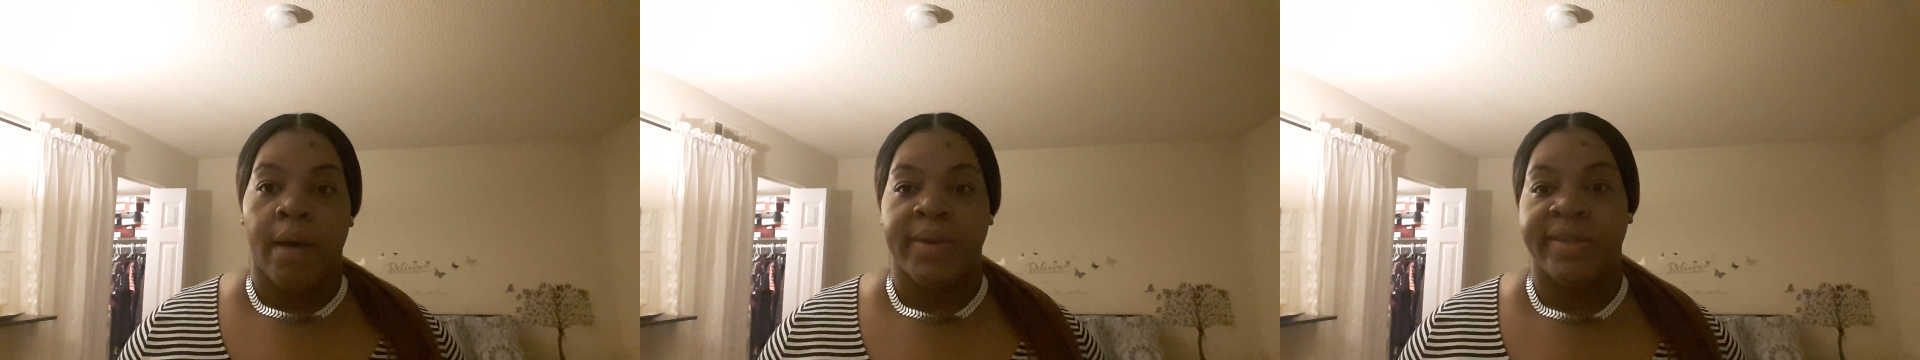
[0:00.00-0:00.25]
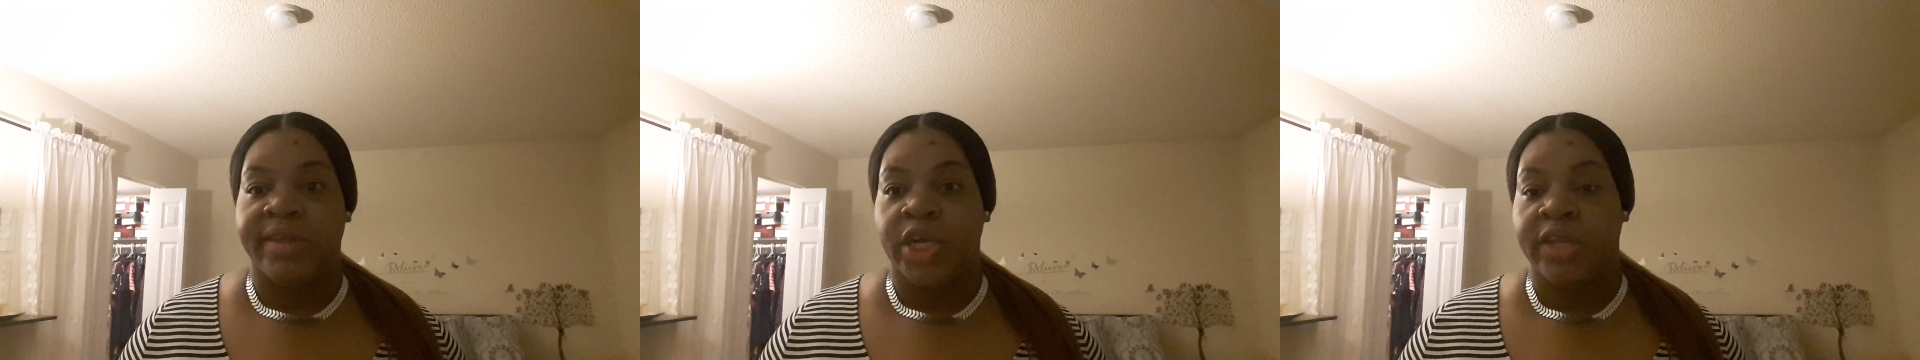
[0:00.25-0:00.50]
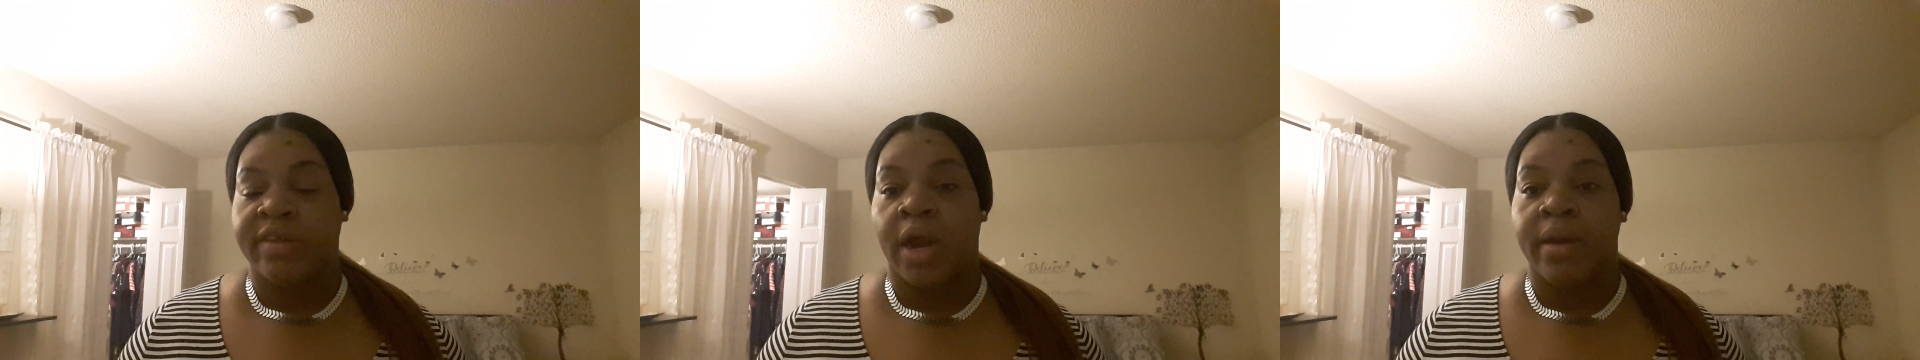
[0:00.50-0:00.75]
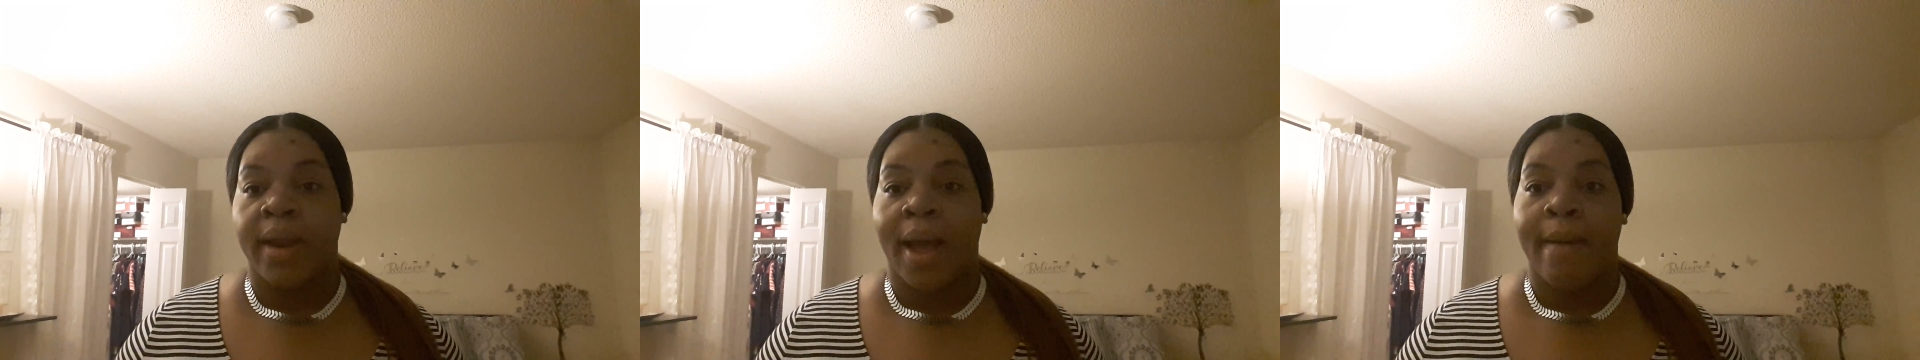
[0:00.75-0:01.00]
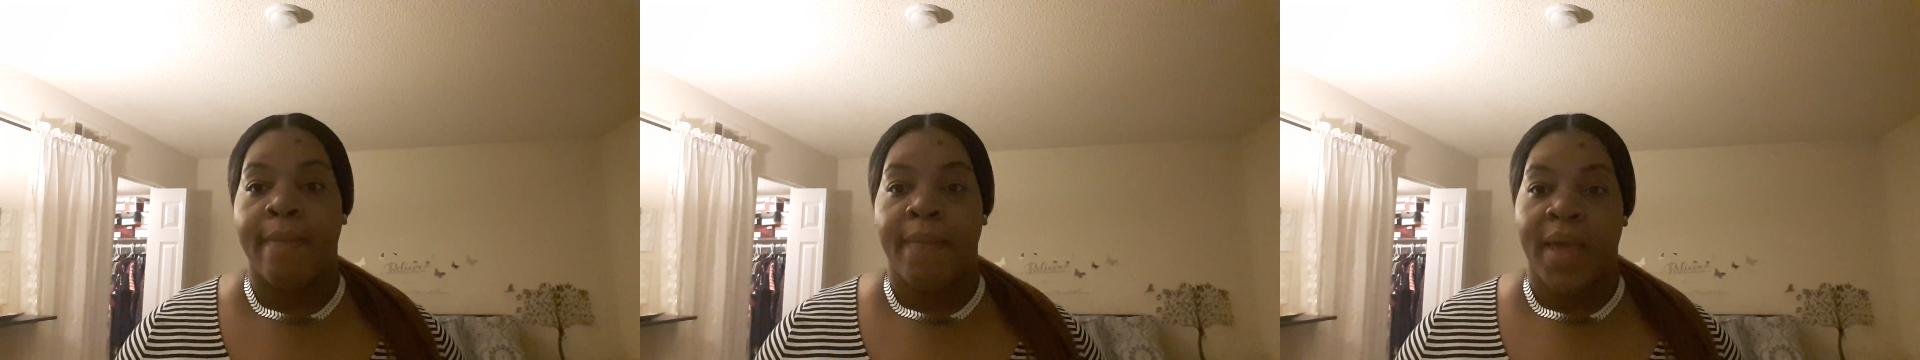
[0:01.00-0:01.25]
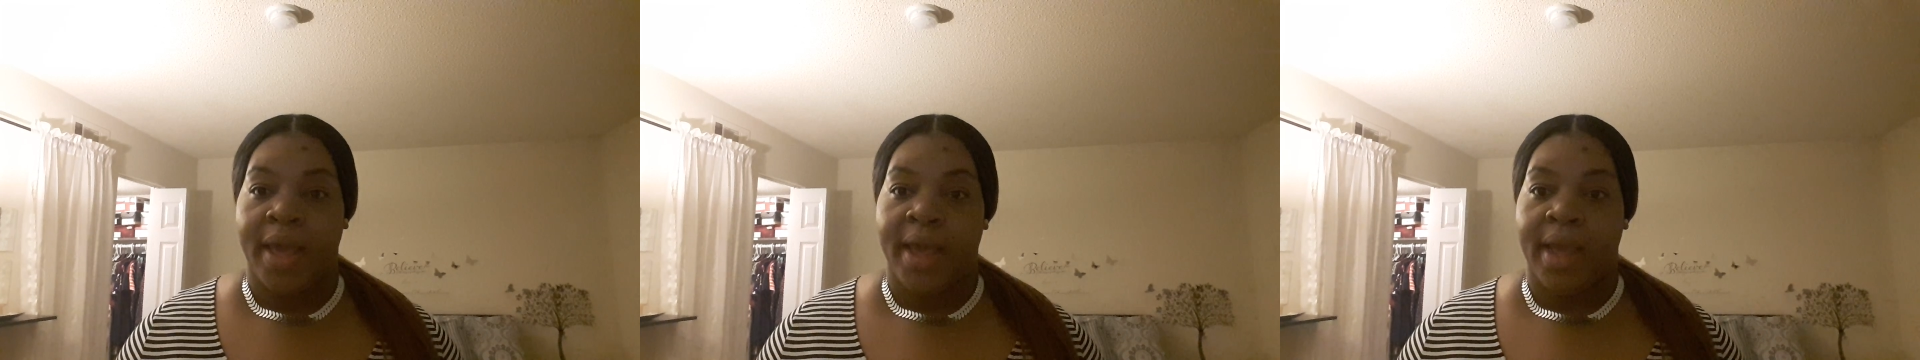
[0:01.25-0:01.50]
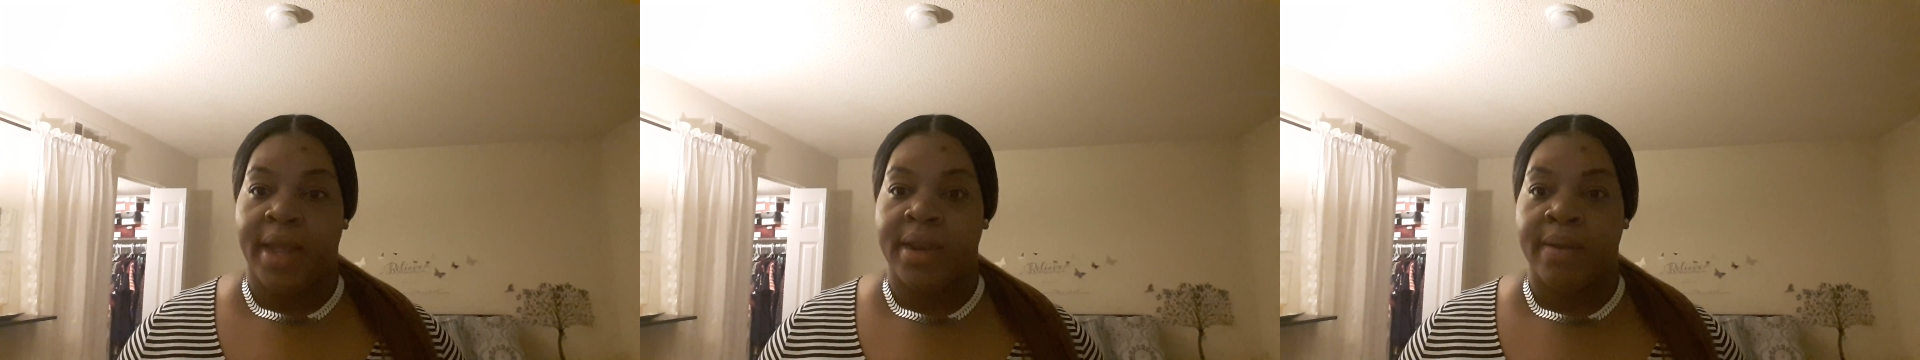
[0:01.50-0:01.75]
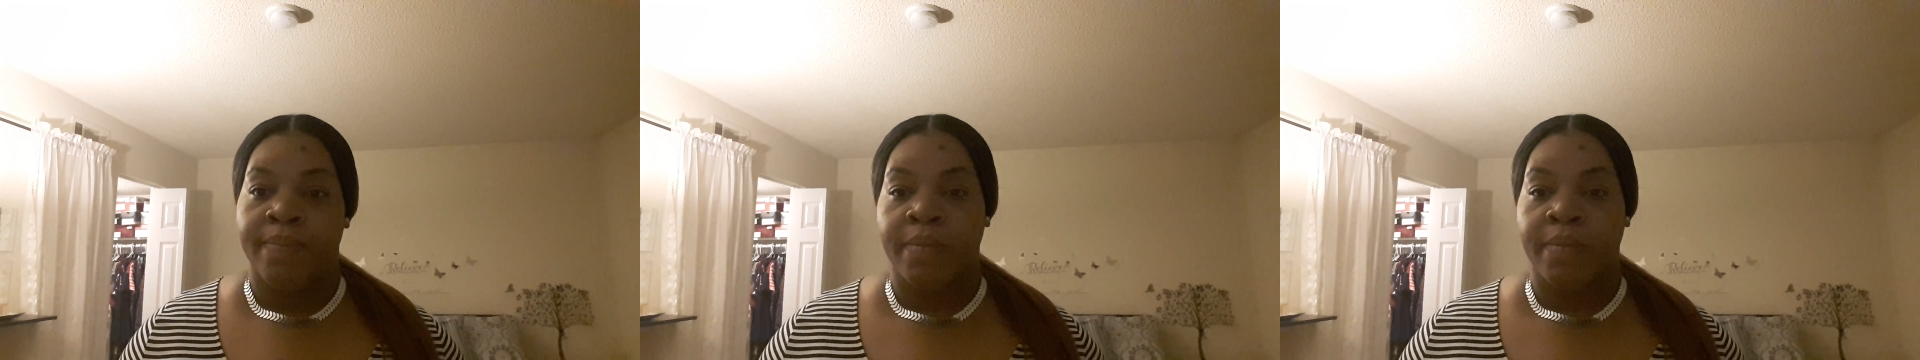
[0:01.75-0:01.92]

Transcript: Decisions are not made